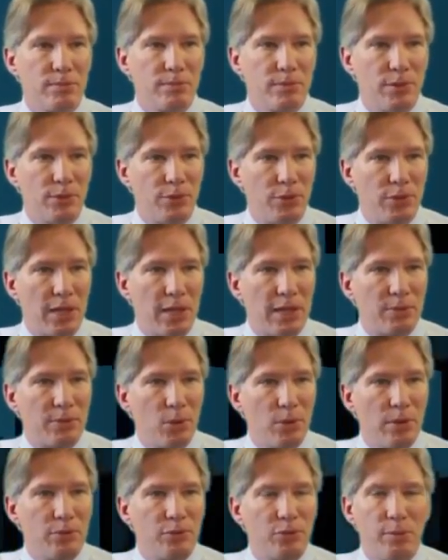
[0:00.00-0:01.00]
If you'd like
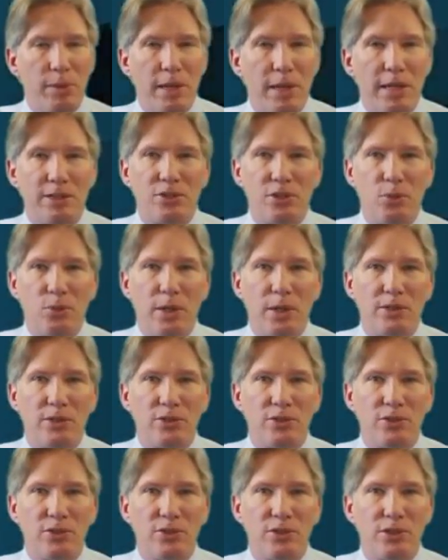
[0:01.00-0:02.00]
more information,
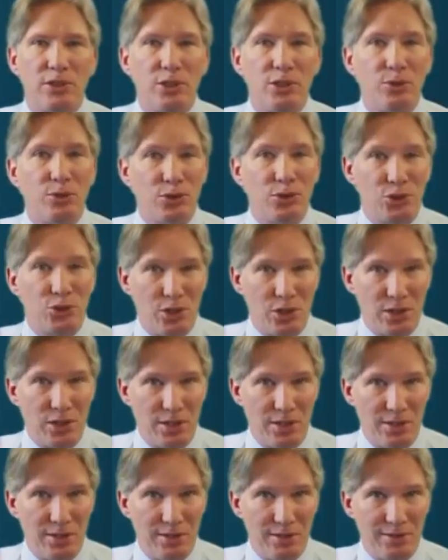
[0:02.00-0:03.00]
which you
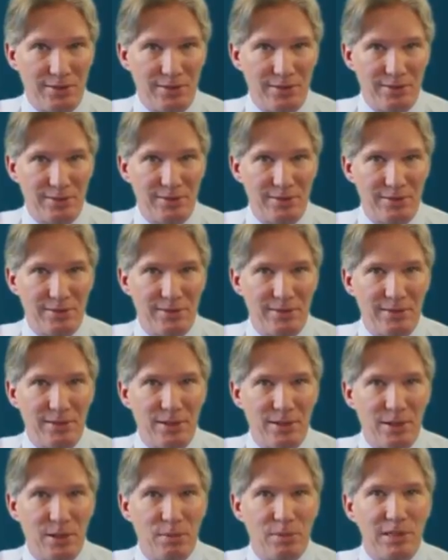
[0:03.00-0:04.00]
should,
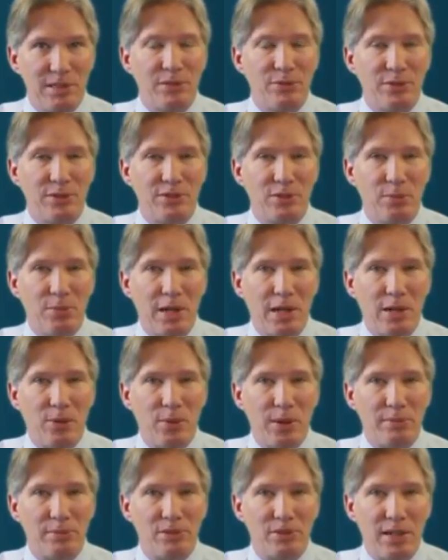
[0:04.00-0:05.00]
please visit my
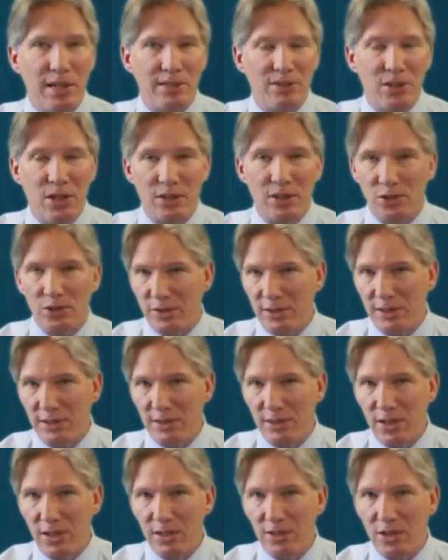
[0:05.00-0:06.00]
website,
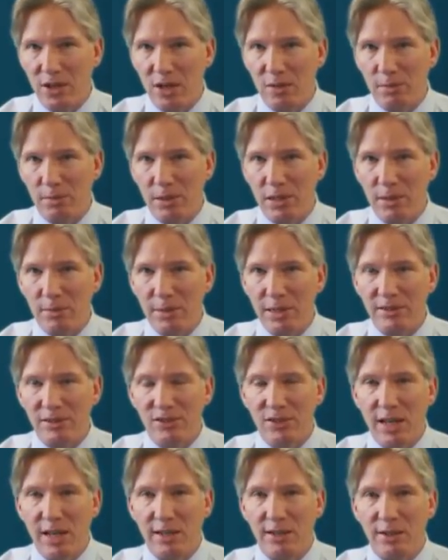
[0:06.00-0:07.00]
drglidden.com, become an
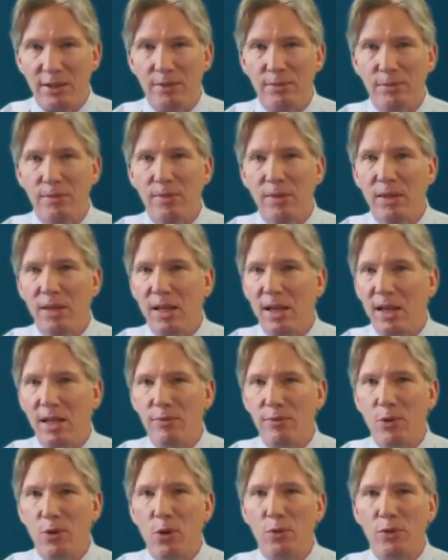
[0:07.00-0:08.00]
insider. I
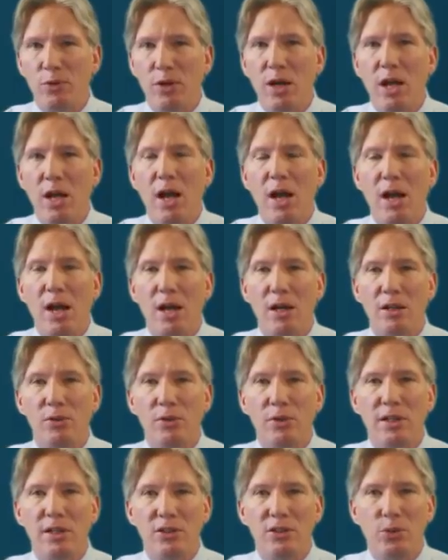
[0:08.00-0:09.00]
have over
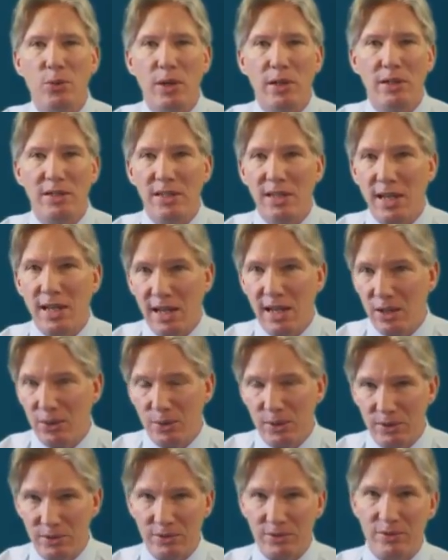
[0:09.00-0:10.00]
120
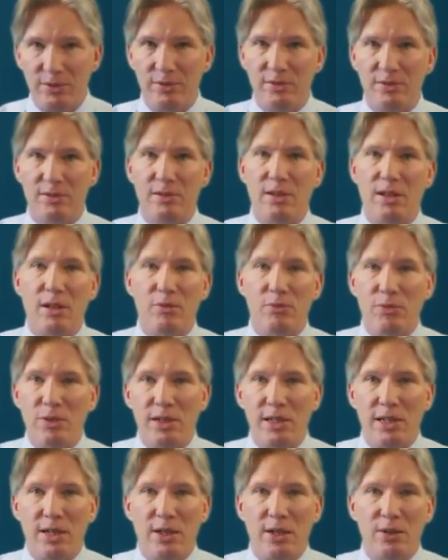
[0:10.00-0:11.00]
hours of
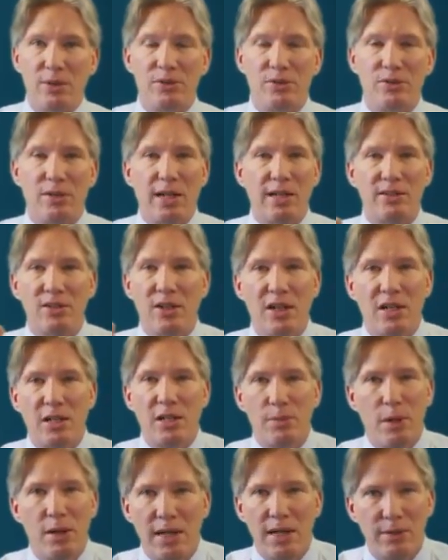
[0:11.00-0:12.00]
videos. I talk
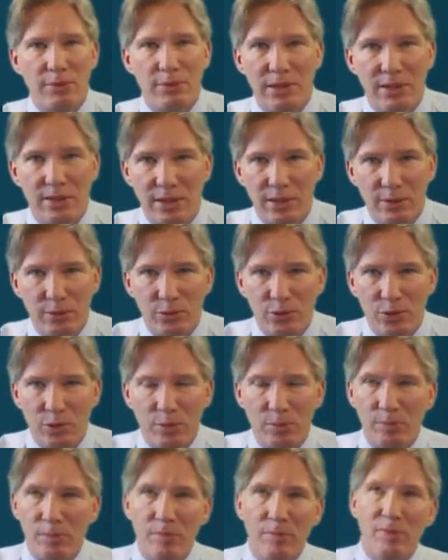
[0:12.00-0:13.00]
about everything from